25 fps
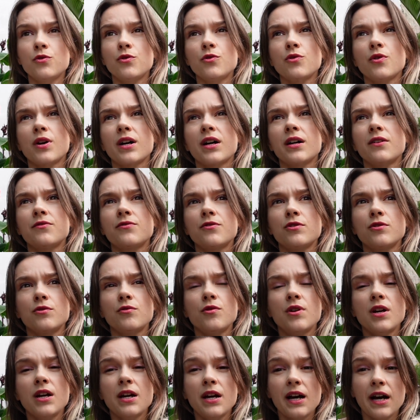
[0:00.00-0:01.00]
You have
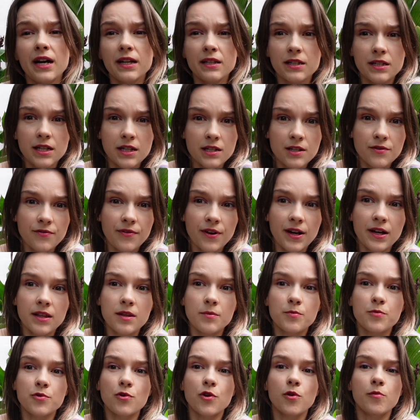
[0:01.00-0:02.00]
to identify
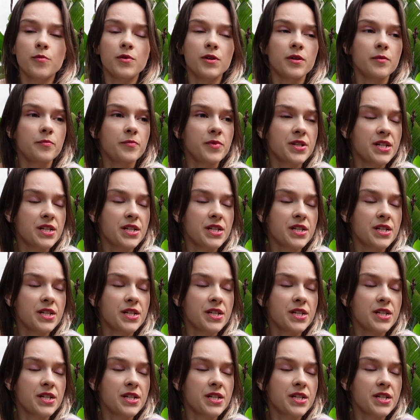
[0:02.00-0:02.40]
the problem,